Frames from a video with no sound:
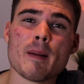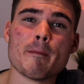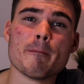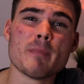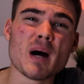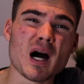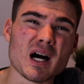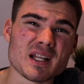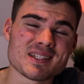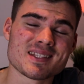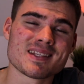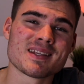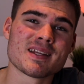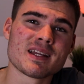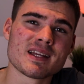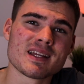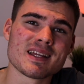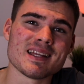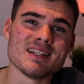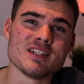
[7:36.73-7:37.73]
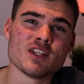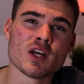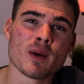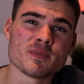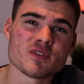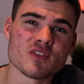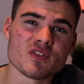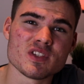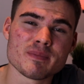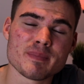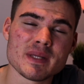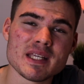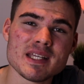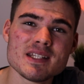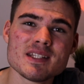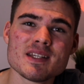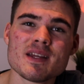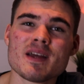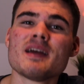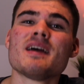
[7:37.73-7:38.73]
But in terms of
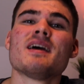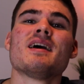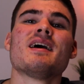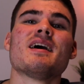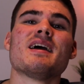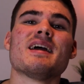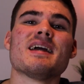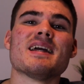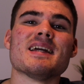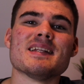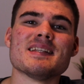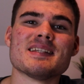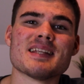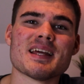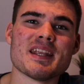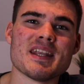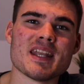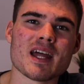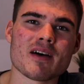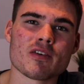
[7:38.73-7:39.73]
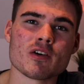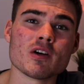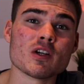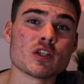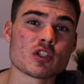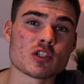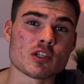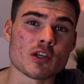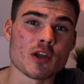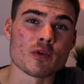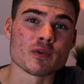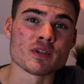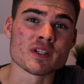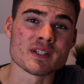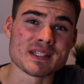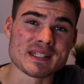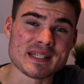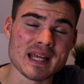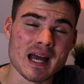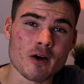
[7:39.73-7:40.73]
speed, it never slowed
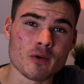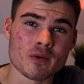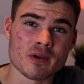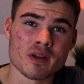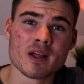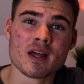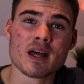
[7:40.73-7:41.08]
down.